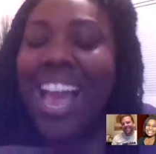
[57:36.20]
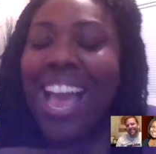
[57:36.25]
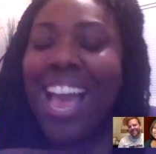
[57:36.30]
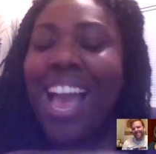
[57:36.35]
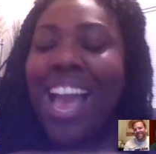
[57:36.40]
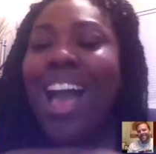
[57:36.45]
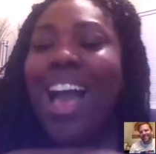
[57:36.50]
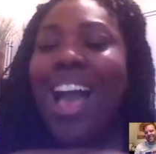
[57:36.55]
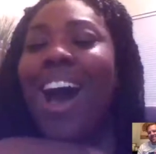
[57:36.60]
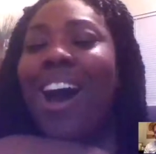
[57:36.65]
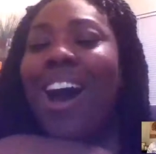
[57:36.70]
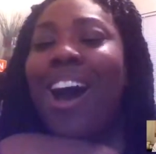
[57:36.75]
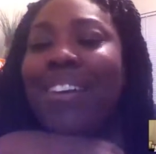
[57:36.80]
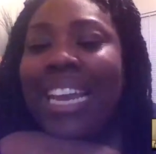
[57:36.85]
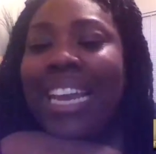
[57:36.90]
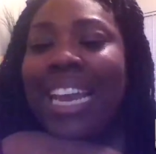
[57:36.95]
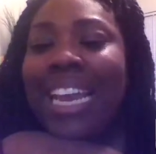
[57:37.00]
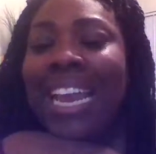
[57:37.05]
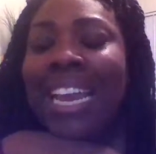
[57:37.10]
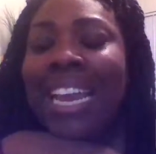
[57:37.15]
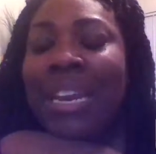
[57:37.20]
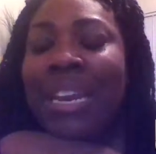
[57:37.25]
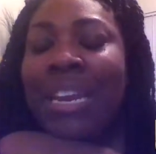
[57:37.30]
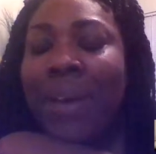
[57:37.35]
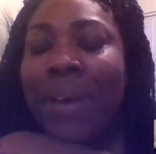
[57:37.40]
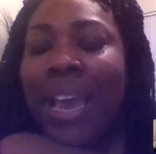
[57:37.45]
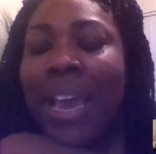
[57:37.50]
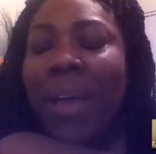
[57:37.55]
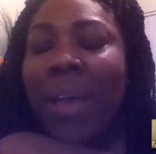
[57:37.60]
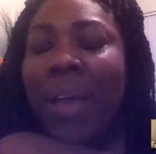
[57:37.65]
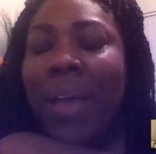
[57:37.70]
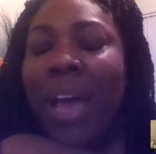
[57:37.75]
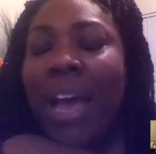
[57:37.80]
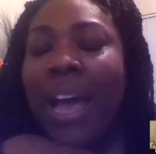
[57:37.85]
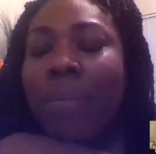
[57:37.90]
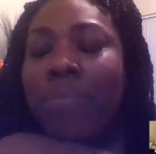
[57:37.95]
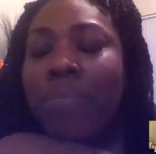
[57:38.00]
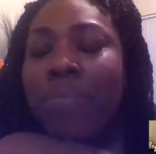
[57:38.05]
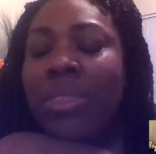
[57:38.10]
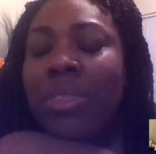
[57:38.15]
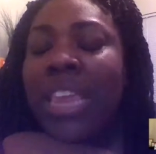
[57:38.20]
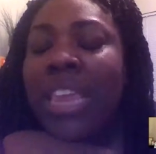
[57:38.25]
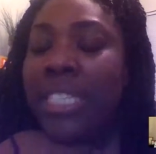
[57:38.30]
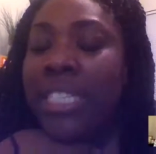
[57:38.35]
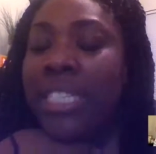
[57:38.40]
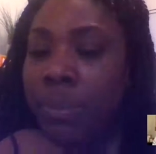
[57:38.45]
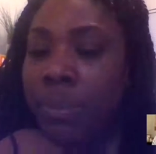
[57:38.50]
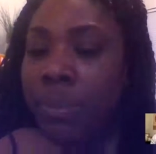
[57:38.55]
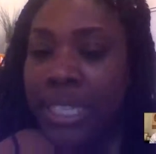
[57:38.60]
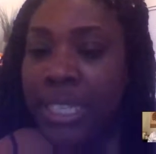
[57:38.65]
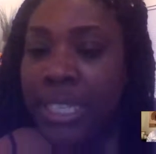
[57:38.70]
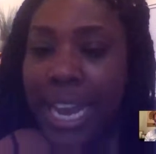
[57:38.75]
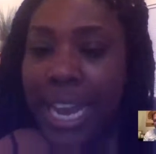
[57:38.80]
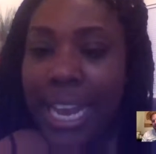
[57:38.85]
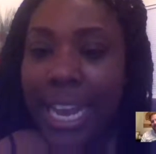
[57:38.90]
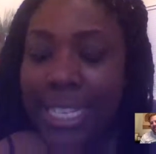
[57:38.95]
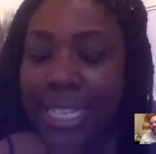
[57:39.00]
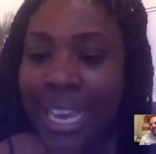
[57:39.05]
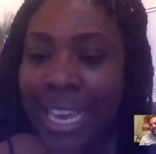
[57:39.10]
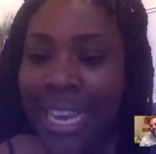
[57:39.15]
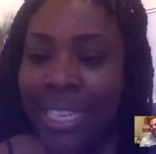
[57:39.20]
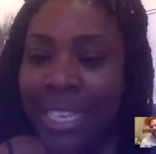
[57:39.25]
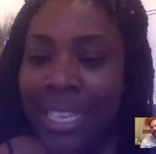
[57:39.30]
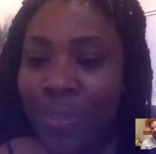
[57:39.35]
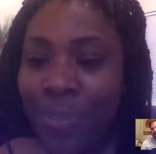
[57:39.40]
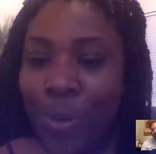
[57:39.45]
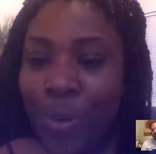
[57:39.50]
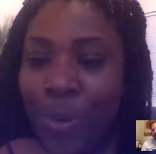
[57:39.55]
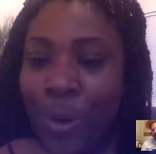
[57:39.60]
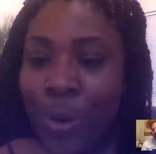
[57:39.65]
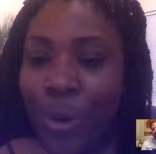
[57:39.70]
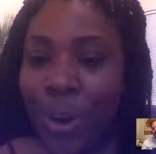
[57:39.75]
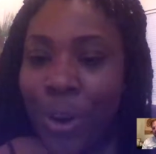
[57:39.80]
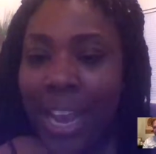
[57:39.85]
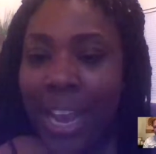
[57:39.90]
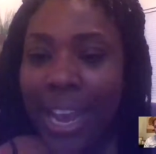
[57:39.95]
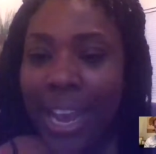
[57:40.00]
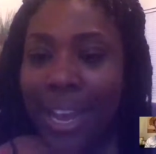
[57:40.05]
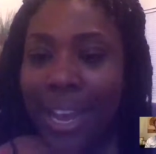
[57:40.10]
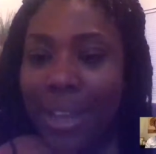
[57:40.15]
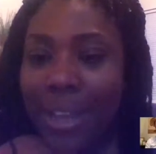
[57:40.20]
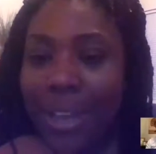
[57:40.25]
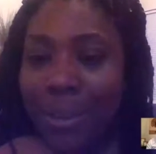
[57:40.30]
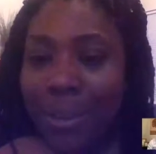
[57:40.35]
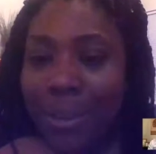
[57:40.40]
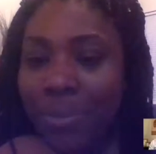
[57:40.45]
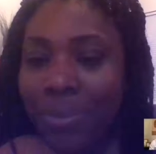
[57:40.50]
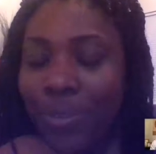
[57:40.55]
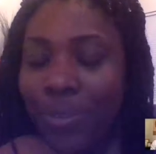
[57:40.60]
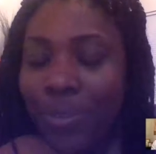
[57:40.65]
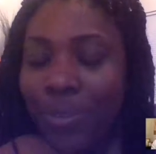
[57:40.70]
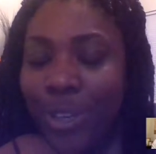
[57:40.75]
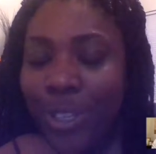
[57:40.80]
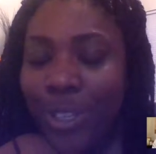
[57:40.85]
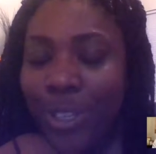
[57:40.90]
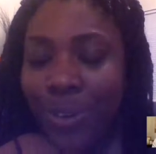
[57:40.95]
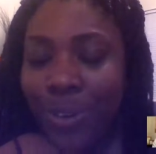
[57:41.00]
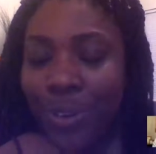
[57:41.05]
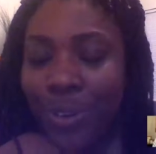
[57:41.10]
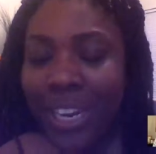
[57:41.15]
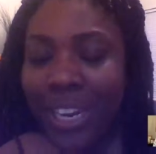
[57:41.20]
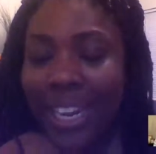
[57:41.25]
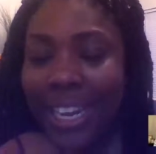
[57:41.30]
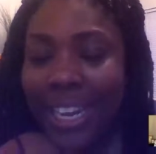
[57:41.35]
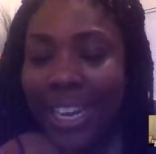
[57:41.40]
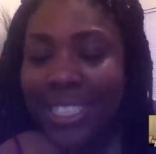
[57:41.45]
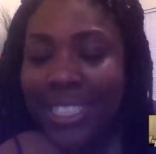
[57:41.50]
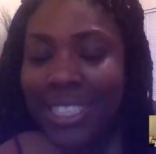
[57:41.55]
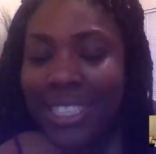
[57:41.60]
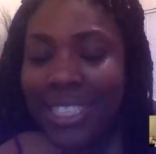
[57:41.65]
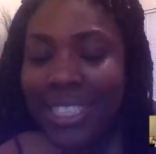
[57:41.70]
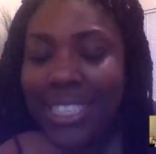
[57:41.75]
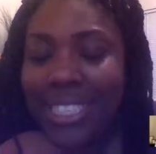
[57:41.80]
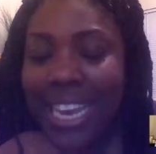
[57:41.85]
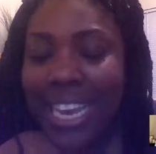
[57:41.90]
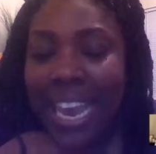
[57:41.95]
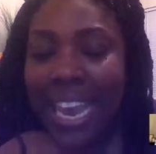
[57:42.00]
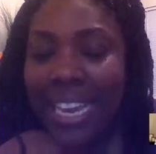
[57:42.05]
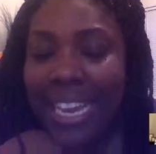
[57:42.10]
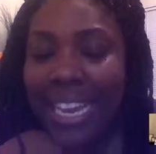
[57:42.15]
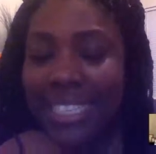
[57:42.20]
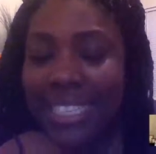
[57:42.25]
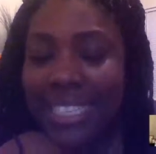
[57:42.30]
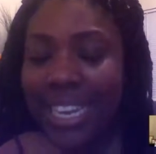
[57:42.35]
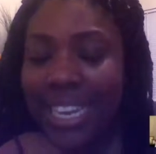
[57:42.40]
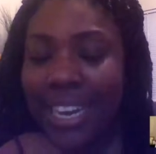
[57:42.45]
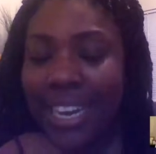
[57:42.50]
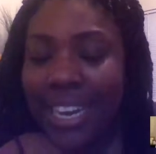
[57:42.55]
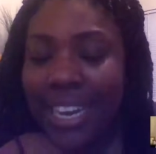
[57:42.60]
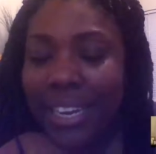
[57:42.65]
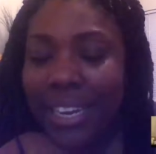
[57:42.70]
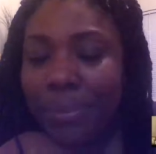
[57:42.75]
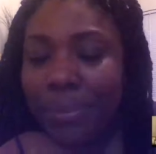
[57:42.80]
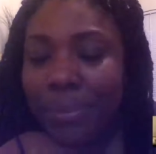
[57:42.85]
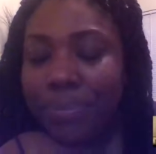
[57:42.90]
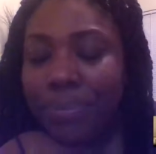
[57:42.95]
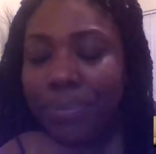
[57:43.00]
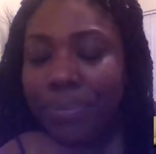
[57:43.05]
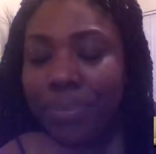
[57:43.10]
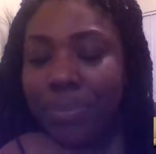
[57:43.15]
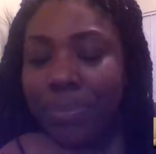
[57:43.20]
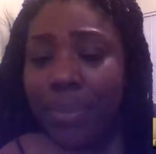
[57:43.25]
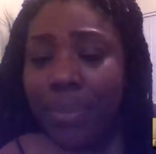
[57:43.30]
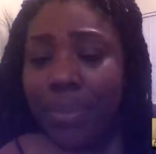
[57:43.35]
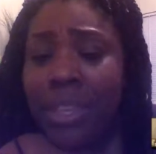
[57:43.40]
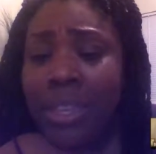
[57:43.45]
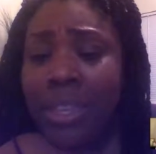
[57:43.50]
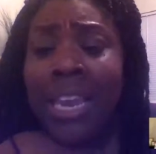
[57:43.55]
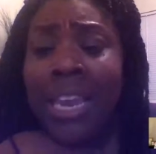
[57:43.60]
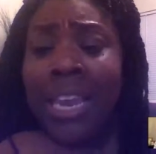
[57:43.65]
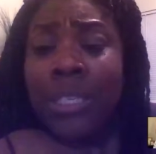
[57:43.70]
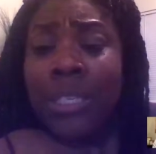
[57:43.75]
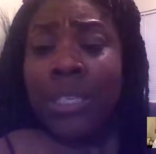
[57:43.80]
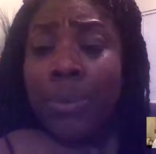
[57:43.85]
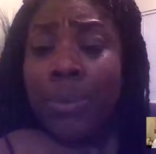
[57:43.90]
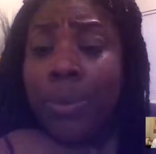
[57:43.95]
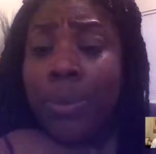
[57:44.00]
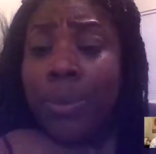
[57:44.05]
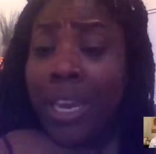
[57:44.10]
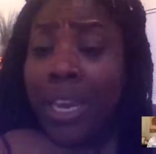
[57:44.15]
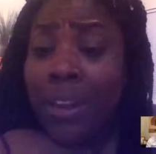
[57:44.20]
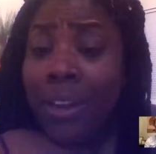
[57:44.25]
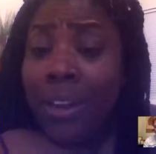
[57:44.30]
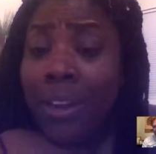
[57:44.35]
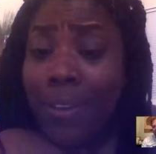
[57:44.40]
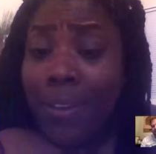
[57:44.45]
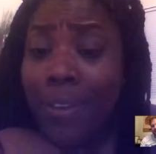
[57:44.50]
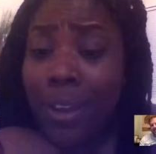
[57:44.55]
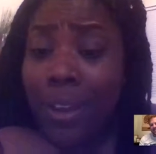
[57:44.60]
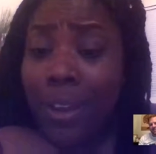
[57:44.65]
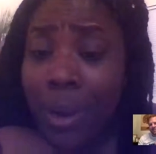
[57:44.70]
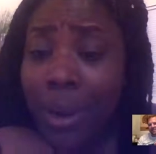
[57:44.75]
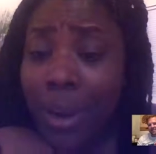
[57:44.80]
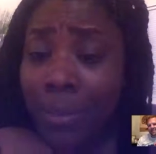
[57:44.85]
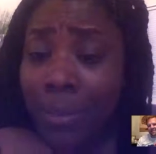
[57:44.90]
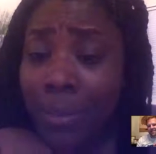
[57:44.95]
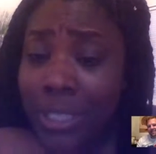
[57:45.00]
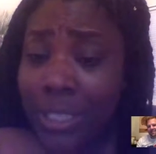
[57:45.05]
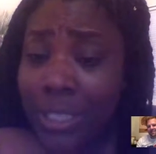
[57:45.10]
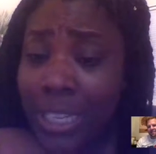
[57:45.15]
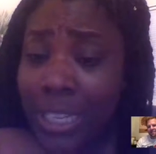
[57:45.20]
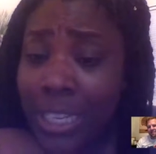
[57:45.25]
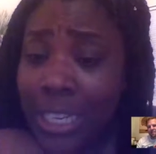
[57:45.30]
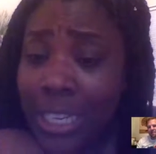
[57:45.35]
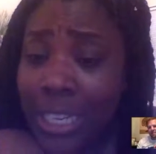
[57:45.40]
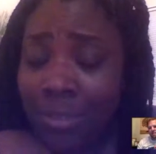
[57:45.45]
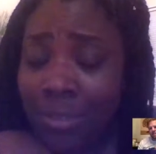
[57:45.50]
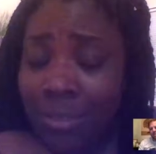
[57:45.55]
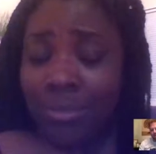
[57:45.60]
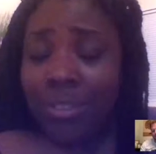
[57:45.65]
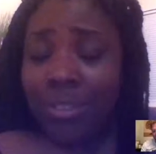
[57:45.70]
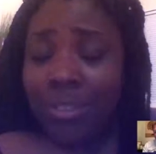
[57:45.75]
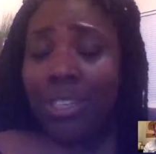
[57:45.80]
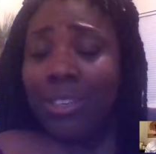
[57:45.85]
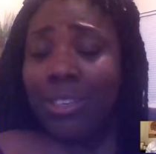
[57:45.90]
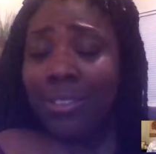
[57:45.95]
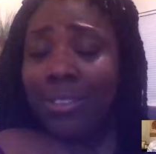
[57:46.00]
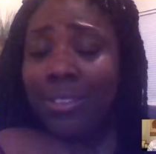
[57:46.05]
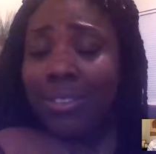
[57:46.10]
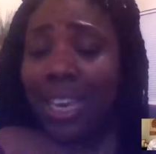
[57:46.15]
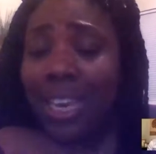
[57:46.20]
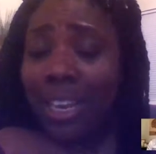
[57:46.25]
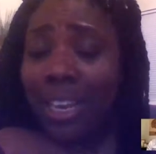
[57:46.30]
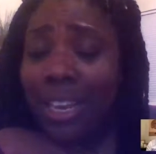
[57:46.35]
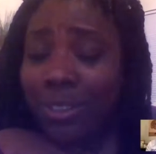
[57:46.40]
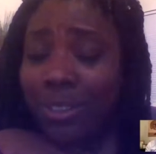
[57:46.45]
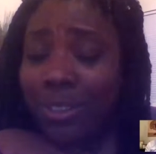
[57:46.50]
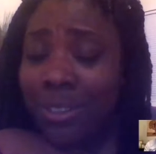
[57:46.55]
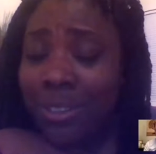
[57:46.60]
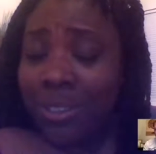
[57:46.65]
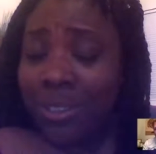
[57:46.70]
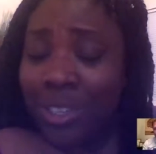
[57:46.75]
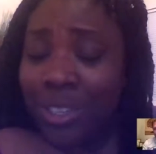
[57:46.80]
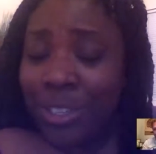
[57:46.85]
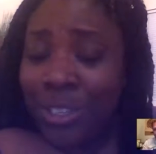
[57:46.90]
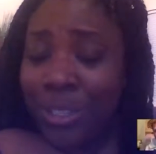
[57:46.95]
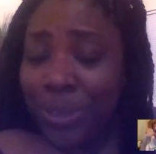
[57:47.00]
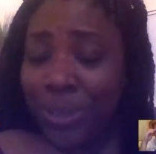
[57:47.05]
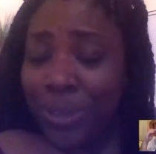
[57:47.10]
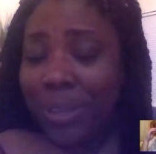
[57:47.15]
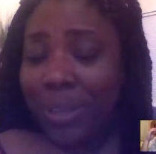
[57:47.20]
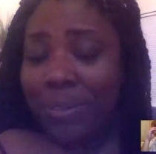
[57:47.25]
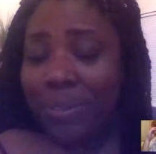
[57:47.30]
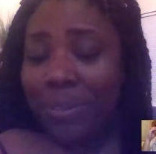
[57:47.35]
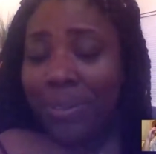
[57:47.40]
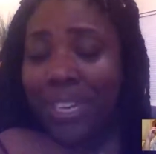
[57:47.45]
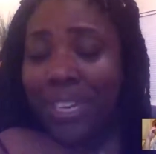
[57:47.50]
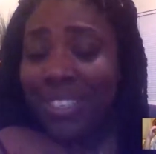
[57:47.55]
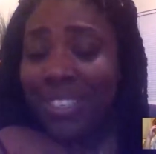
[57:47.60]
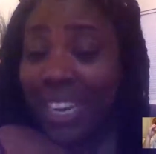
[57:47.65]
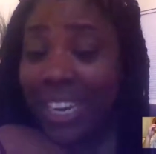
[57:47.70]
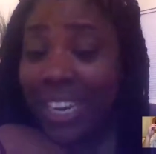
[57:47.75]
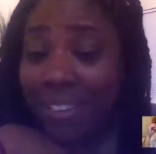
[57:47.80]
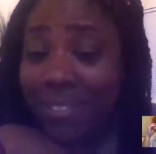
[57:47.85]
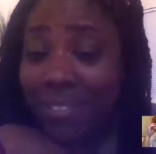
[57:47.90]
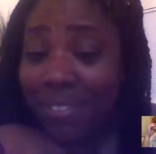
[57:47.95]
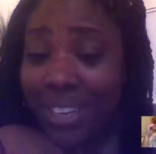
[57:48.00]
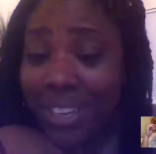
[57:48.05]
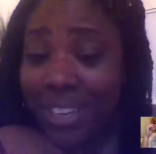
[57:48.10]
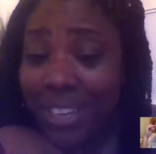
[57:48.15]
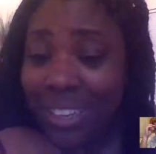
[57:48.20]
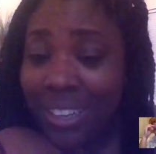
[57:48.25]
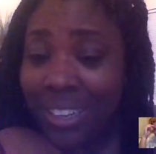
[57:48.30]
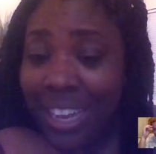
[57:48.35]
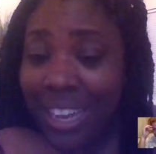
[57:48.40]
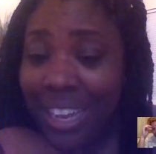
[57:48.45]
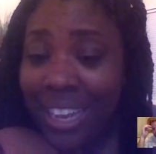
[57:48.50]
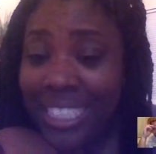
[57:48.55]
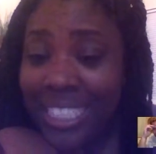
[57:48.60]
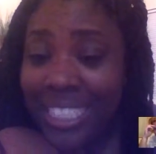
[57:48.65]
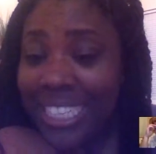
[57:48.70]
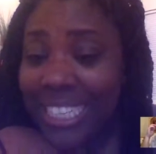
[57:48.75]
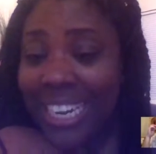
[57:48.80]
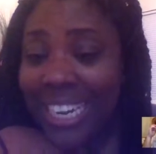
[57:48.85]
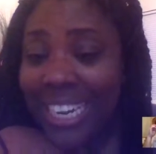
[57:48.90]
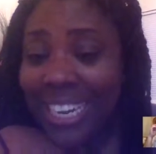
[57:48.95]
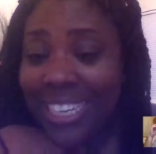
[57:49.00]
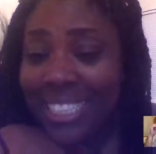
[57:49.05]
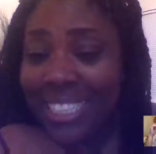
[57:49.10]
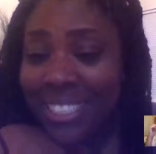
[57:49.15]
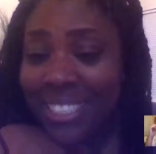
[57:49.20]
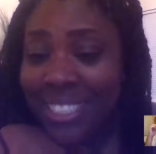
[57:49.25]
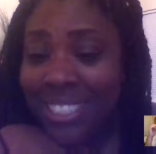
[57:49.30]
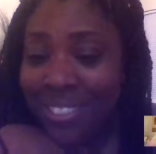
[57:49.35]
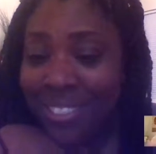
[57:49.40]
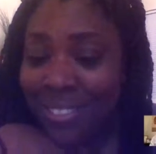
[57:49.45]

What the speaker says: Alrighty. Anyway, thanks so much, guys. Thanks for joining us, and I guess we will get a follow-up conversation scheduled. Enjoy the rest of your evening. I'll see you guys soon